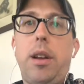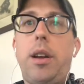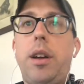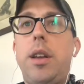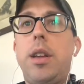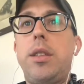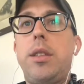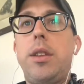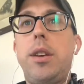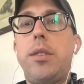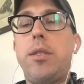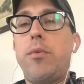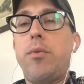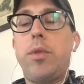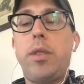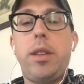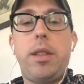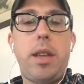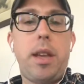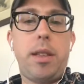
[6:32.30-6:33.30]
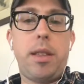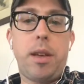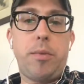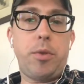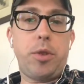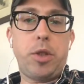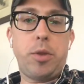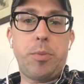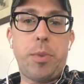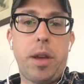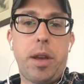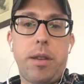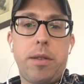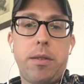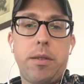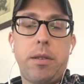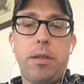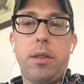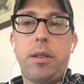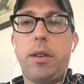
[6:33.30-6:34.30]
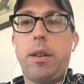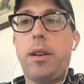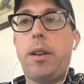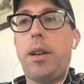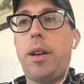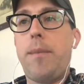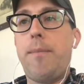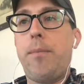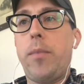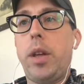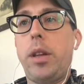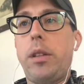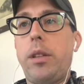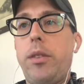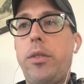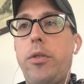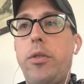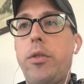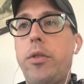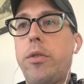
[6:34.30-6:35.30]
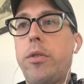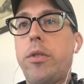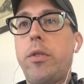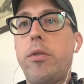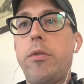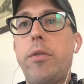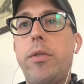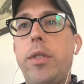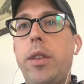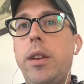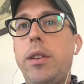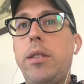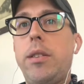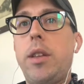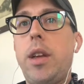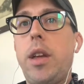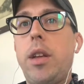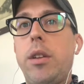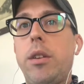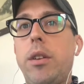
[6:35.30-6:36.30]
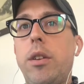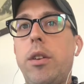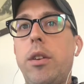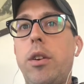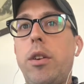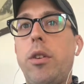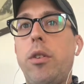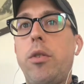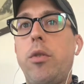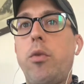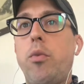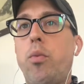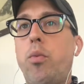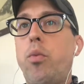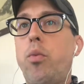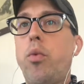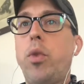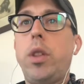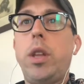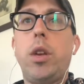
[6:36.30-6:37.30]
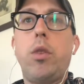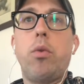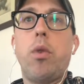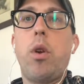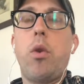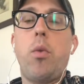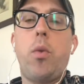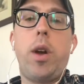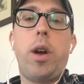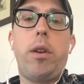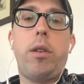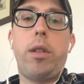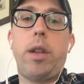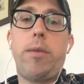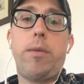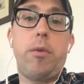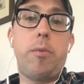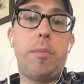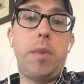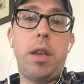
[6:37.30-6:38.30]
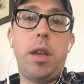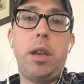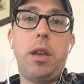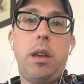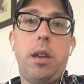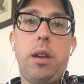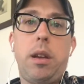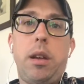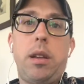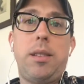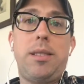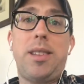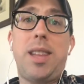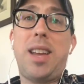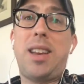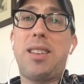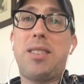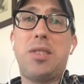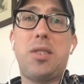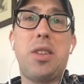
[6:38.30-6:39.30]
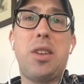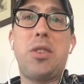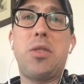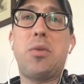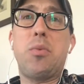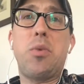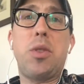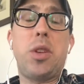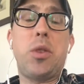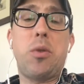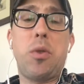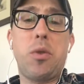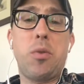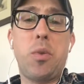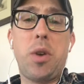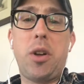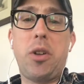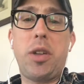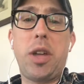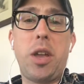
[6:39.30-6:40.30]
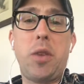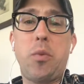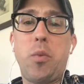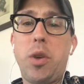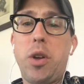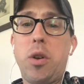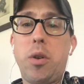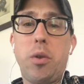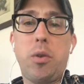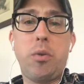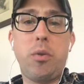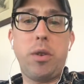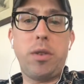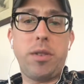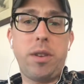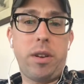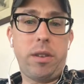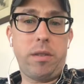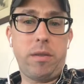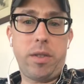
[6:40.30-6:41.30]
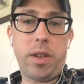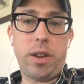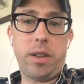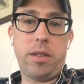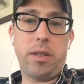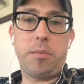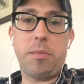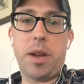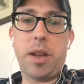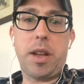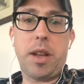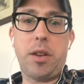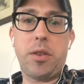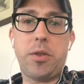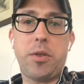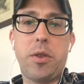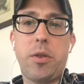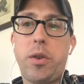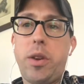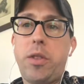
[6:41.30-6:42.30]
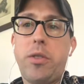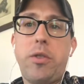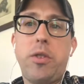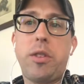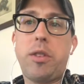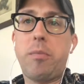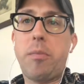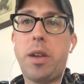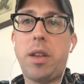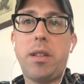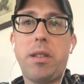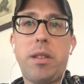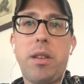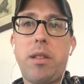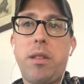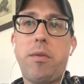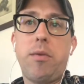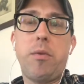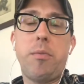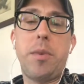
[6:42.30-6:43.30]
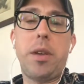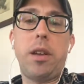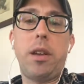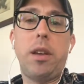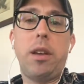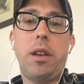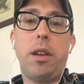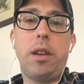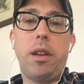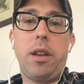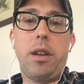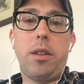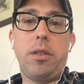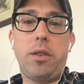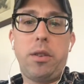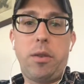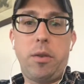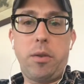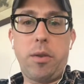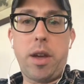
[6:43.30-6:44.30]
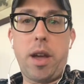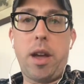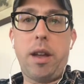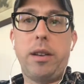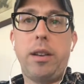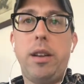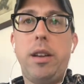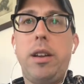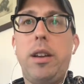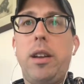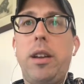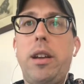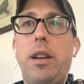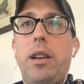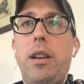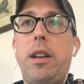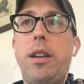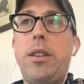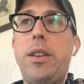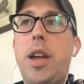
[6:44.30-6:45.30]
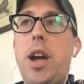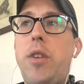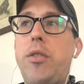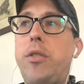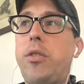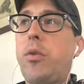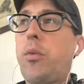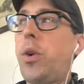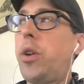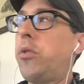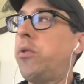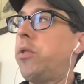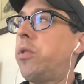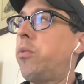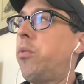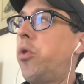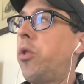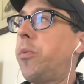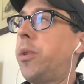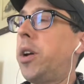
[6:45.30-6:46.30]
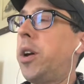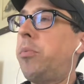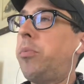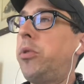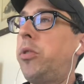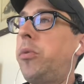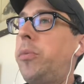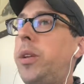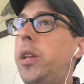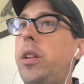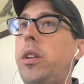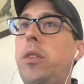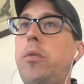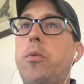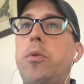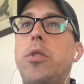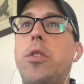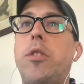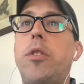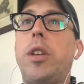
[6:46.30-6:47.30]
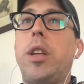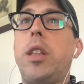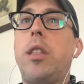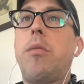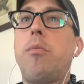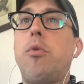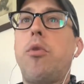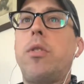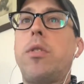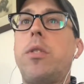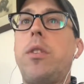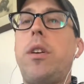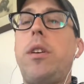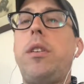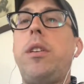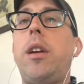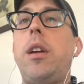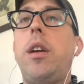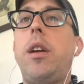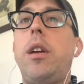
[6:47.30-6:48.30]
It doesn't really take that much space. There are certain things that really grow well. Like for me, lettuce. Lettuce really grows well, and we go through a ton of lettuce in my house, so it just makes sense for me to do that. And now that the weather is warming up a little bit and we're starting to get some more sun,